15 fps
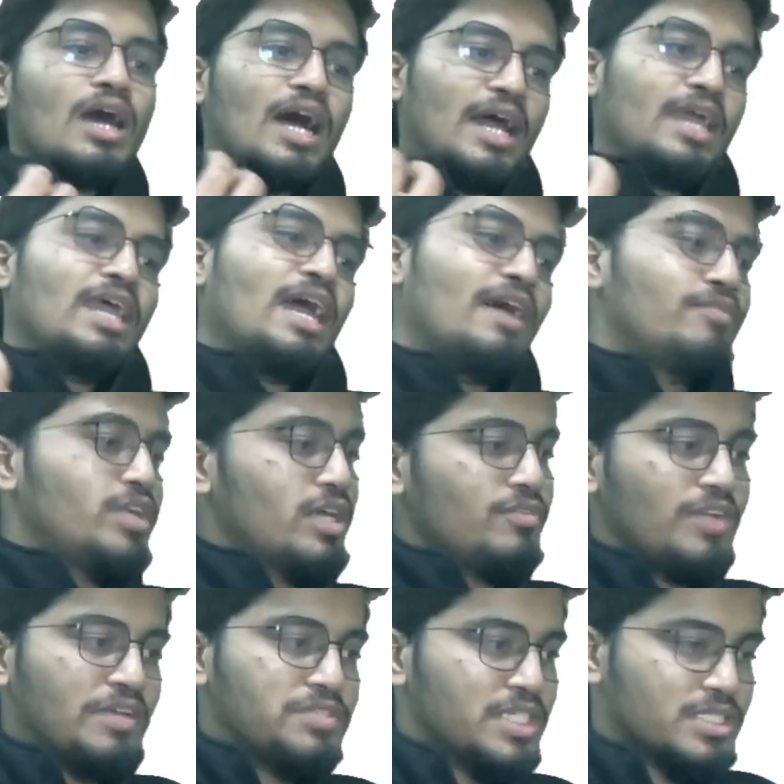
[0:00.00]
I have done
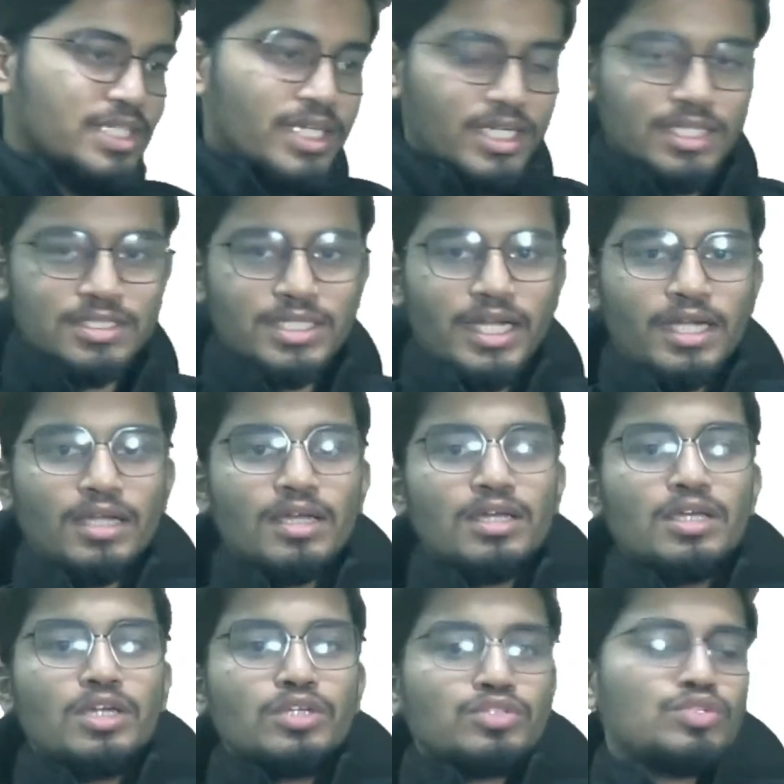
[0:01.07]
5 6 interns, right?
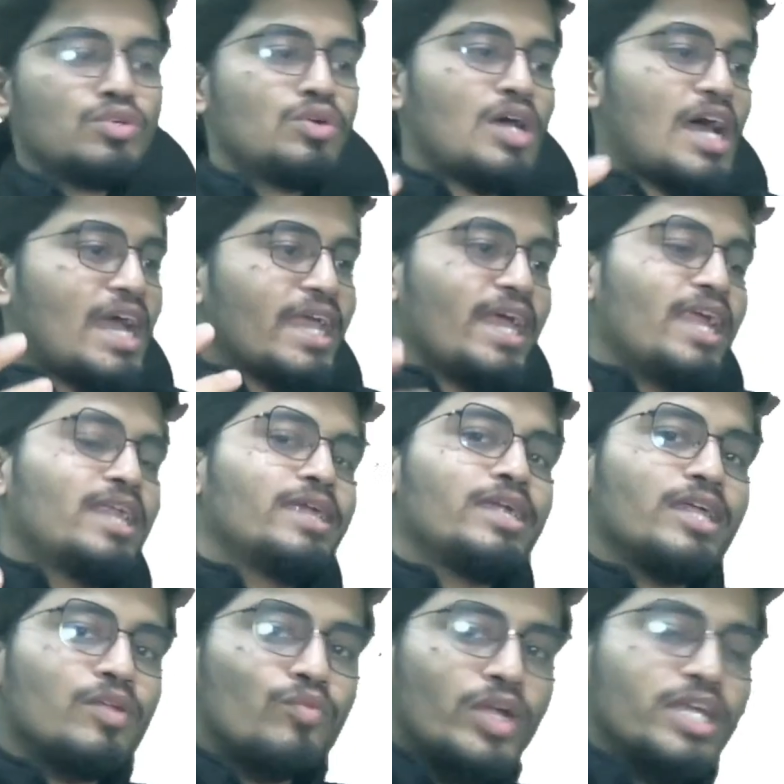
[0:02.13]
So I had
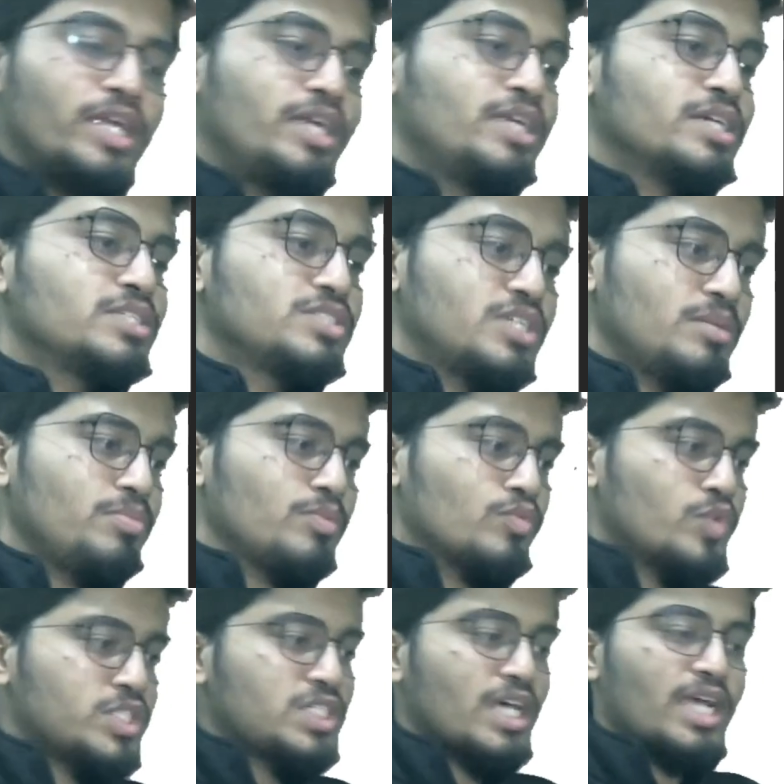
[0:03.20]
written one internship
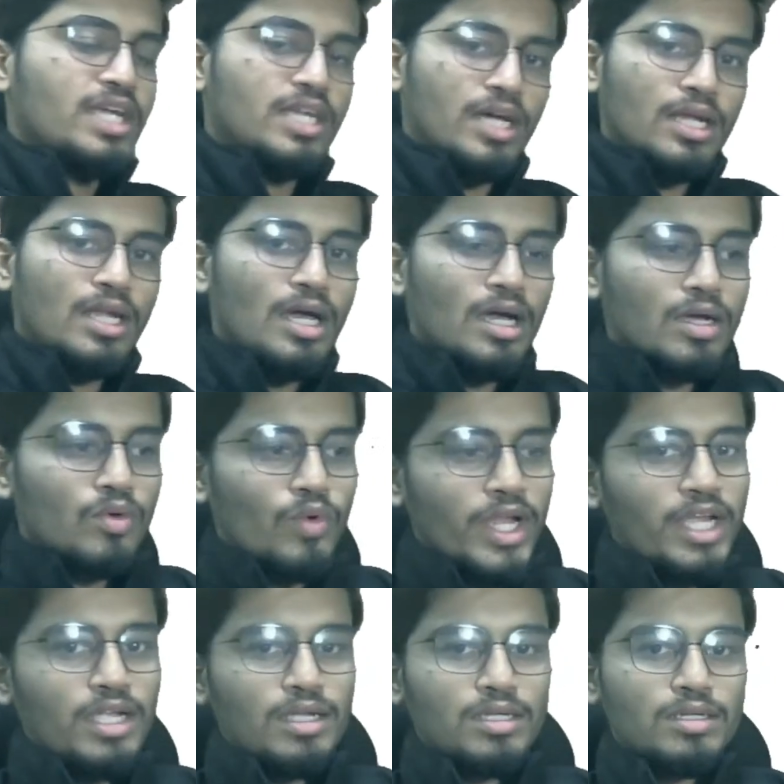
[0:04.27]
which I had done a
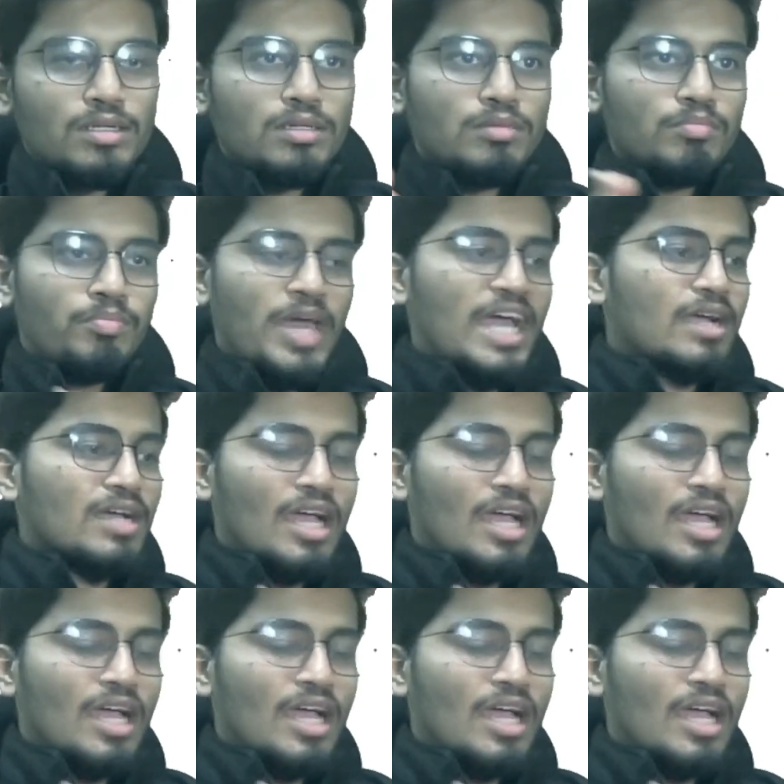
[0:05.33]
quite back.